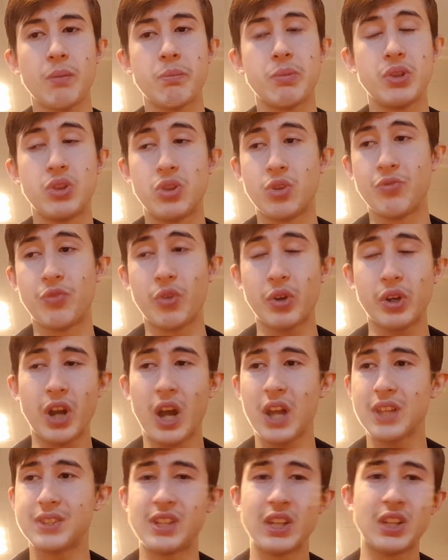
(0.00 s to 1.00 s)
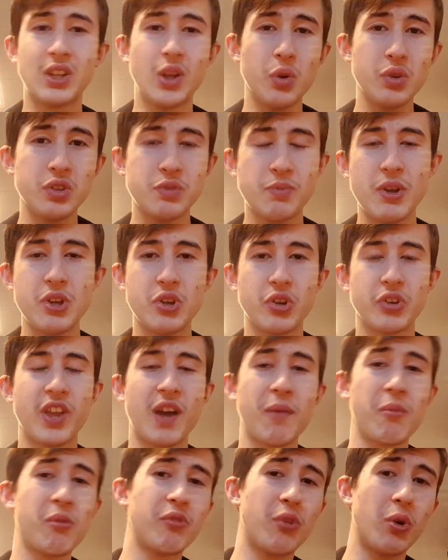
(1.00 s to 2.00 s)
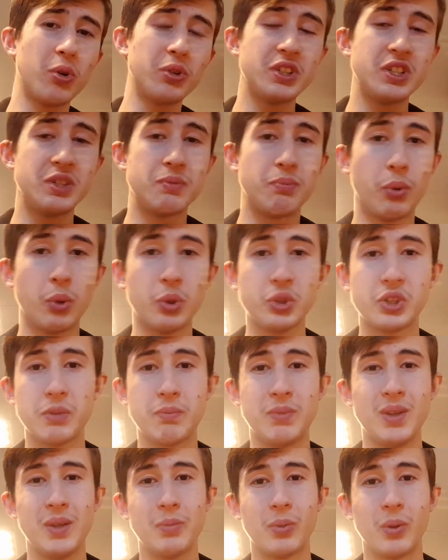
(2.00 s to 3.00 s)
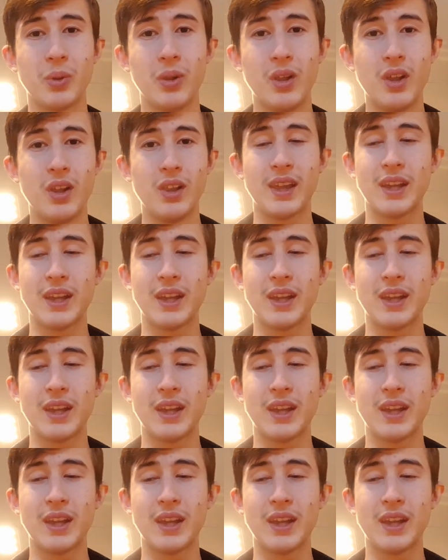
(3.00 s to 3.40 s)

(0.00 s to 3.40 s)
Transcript: But for God's sake, don't spend your time with all these bullshit people,